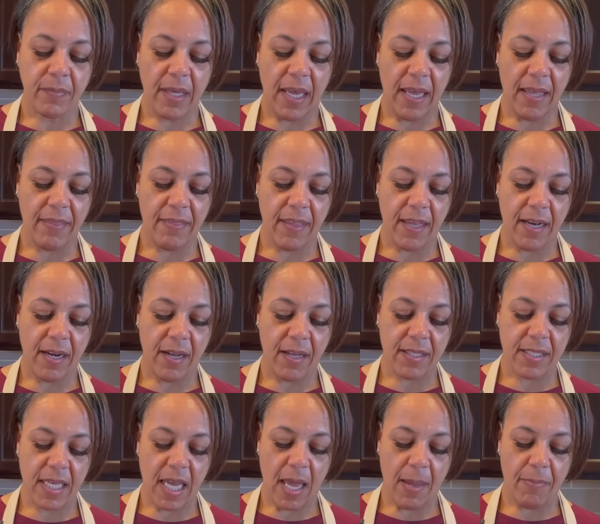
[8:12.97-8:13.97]
and then
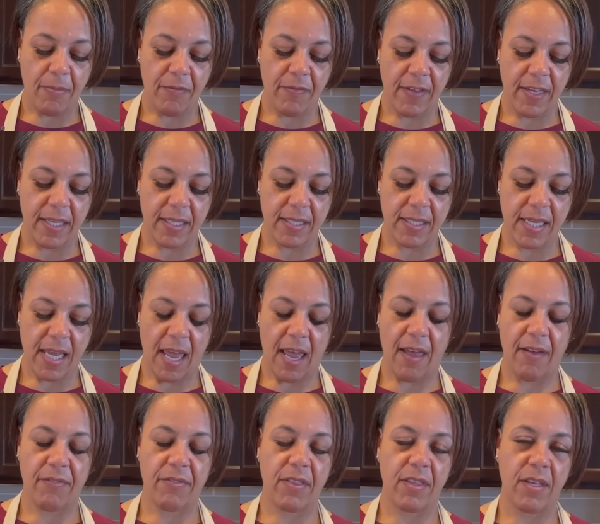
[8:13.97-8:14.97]
on top of it to
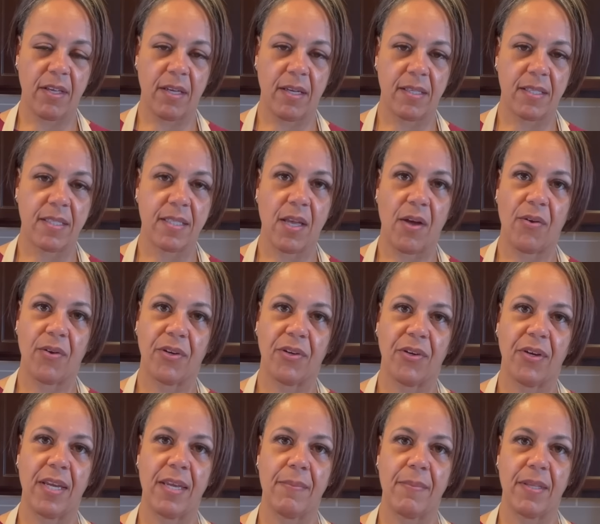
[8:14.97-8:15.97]
have the sour
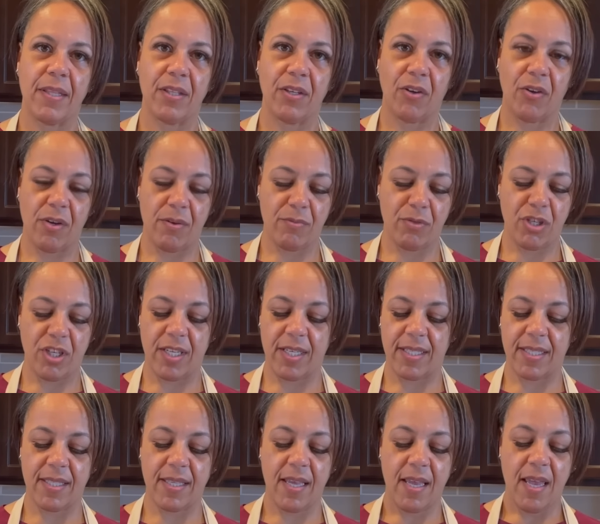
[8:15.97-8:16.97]
cream and the cream
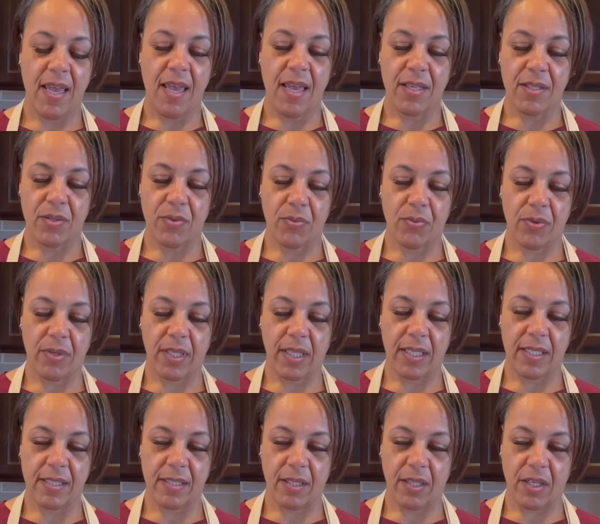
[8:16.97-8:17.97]
cheese. It's
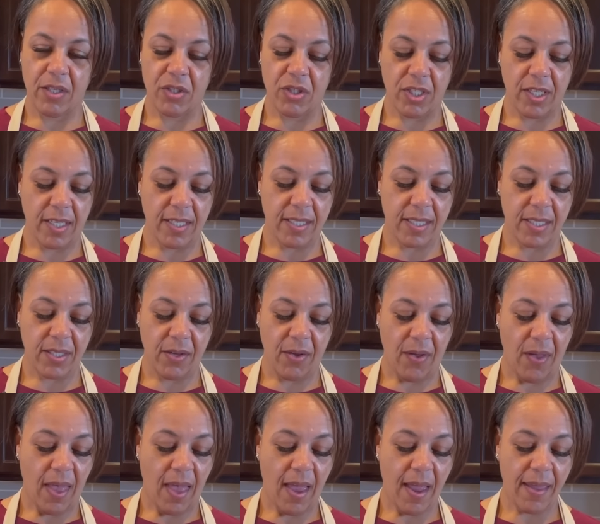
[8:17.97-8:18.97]
really delicious.
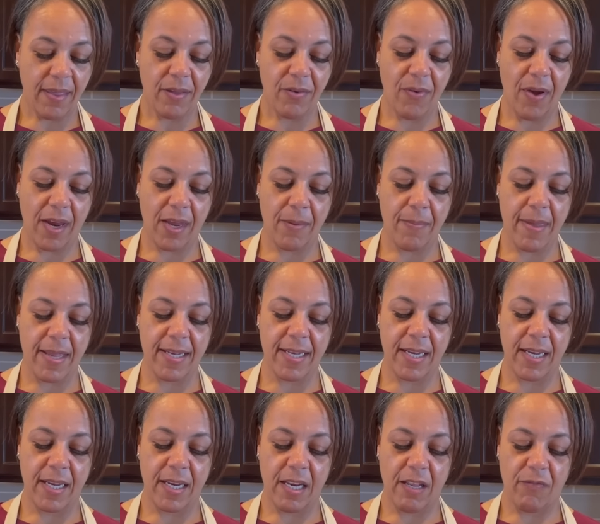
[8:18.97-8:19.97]
So highly recommend
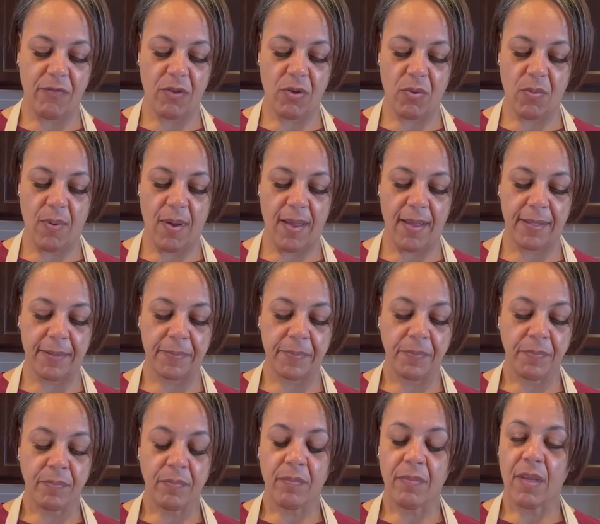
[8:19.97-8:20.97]
it if you want
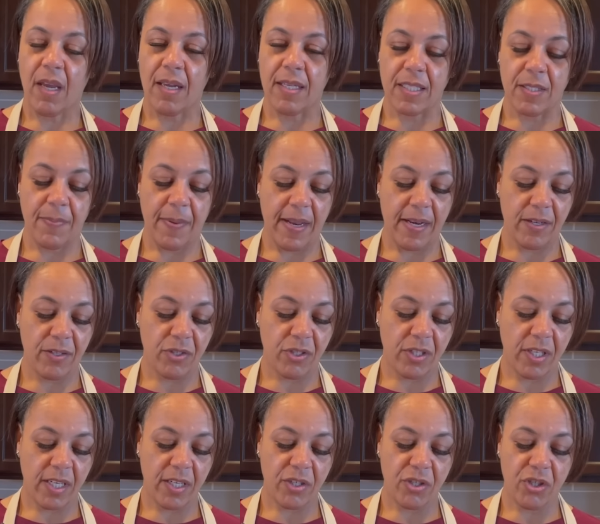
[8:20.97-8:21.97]
a Spanish
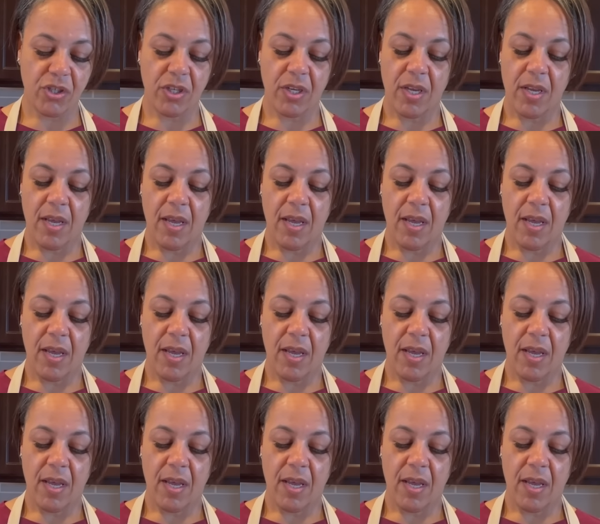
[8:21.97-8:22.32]
dish,